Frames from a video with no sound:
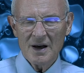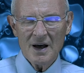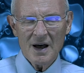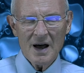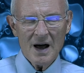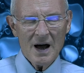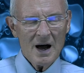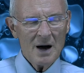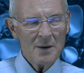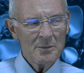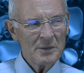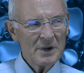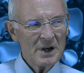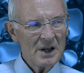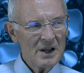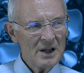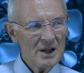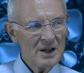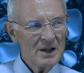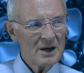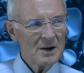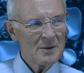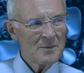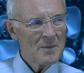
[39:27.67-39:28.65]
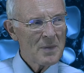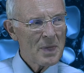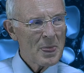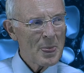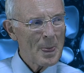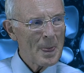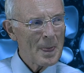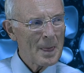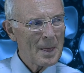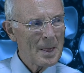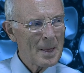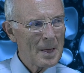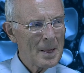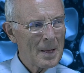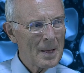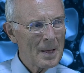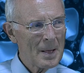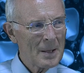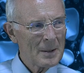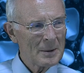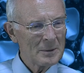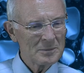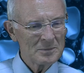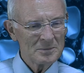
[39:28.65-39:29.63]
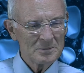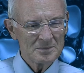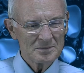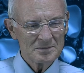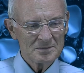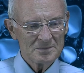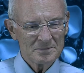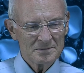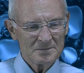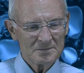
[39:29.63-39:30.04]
How many? A parallel to that is what